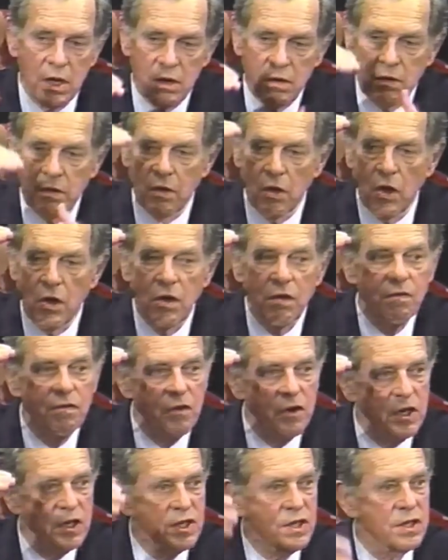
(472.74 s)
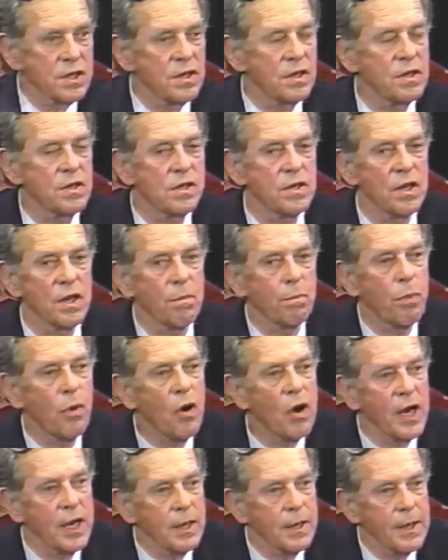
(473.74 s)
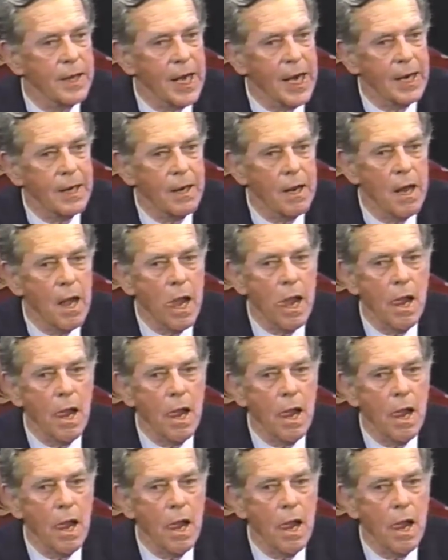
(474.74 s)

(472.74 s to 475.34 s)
a long verse to the point that